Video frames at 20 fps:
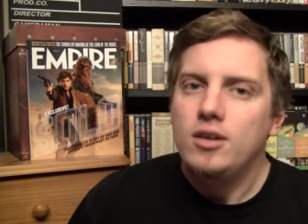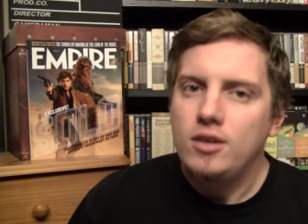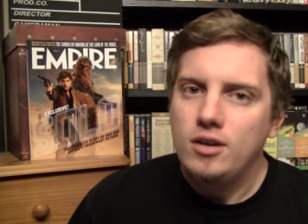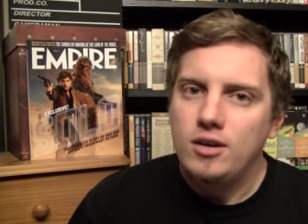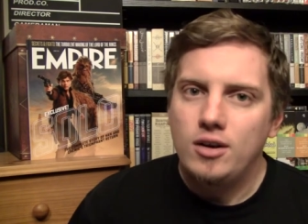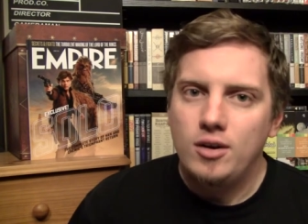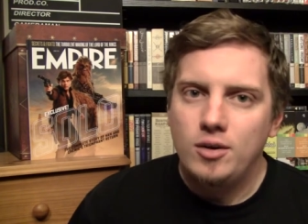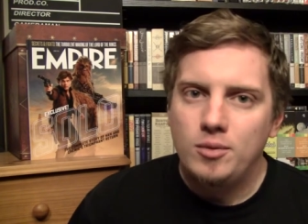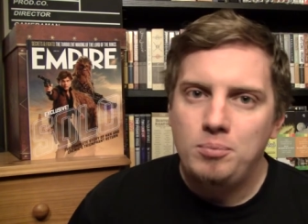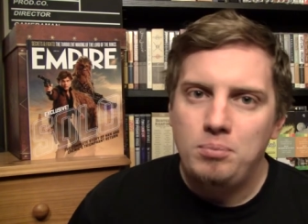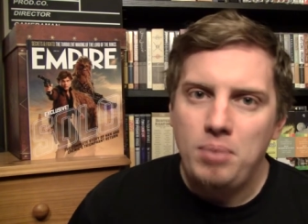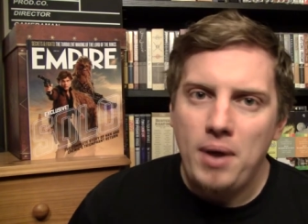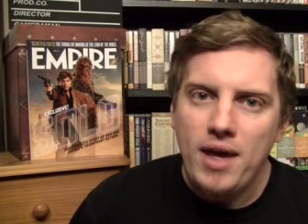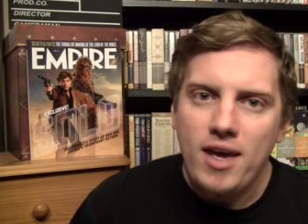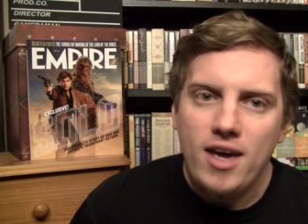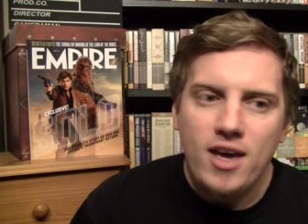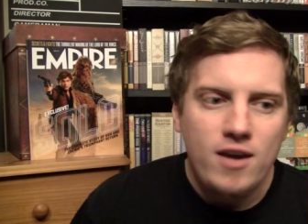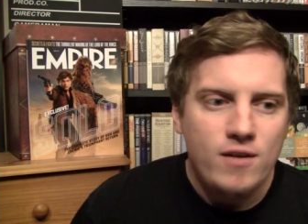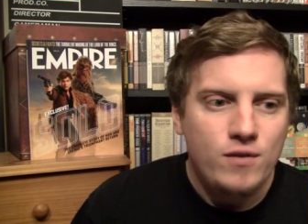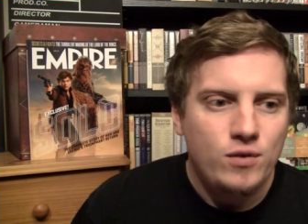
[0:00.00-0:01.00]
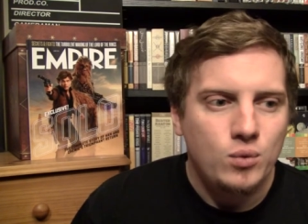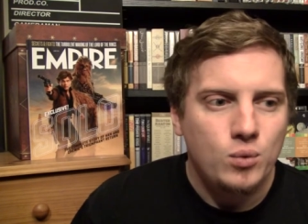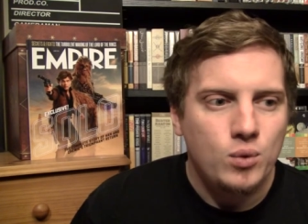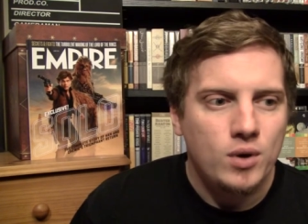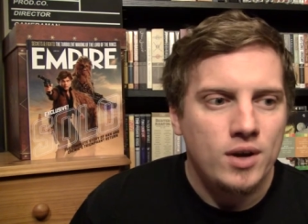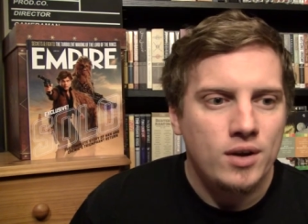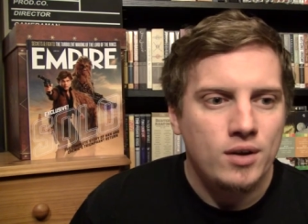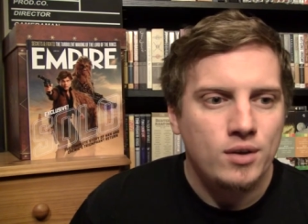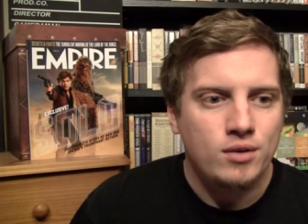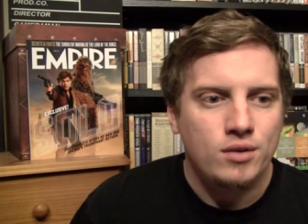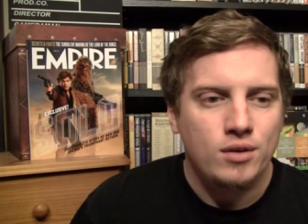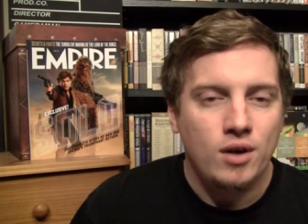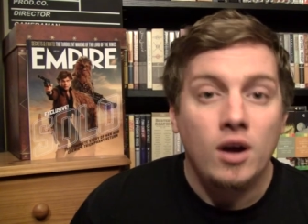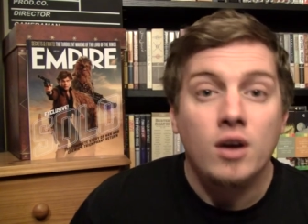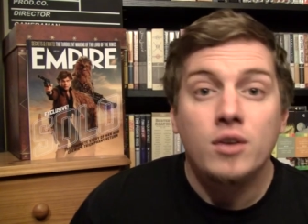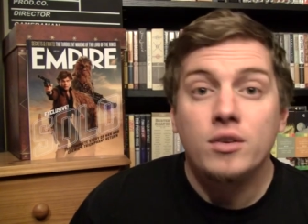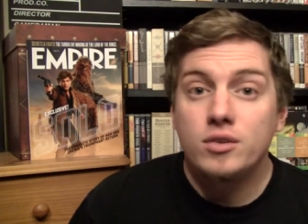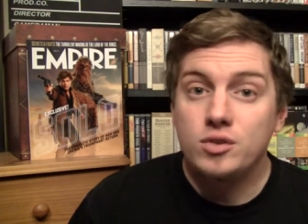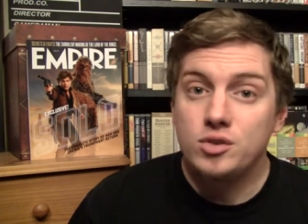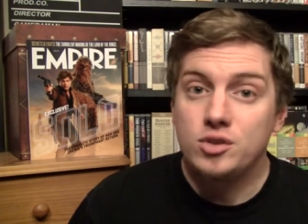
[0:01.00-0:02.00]
you know, paved with
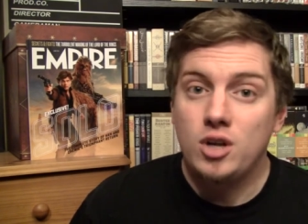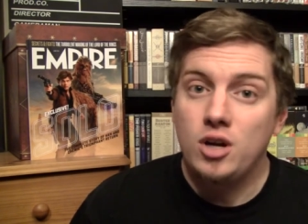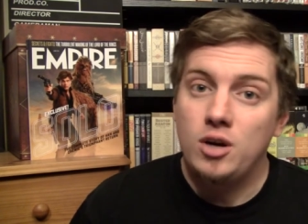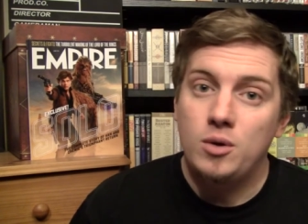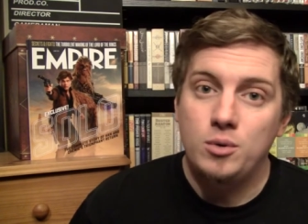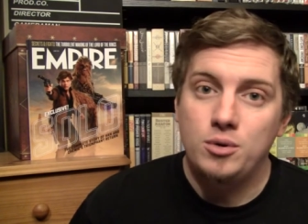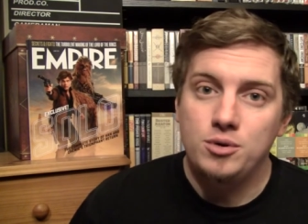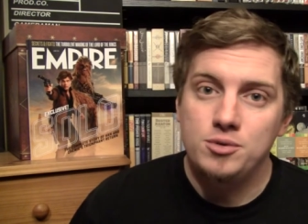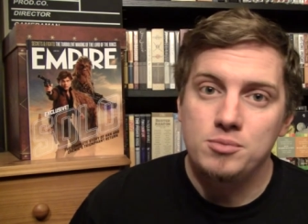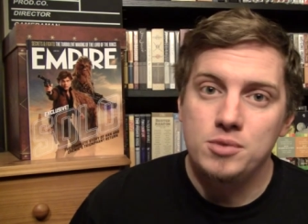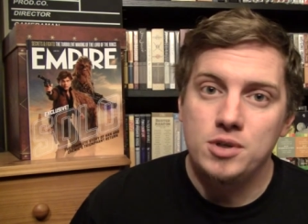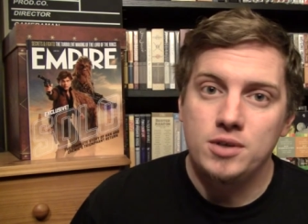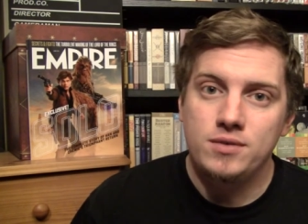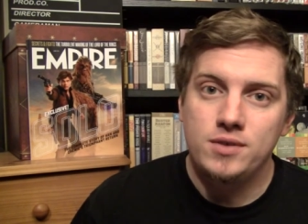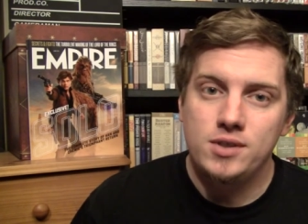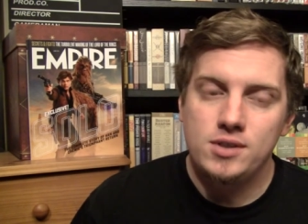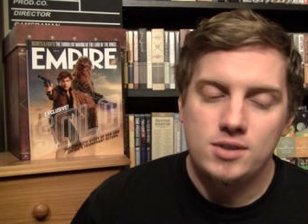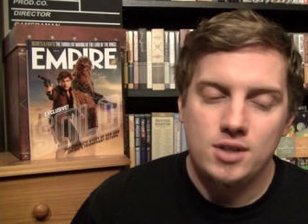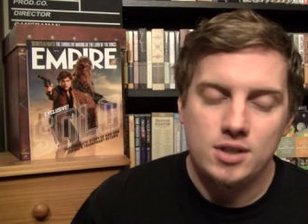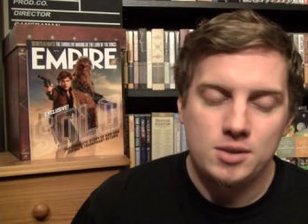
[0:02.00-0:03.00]
other Star Wars movies.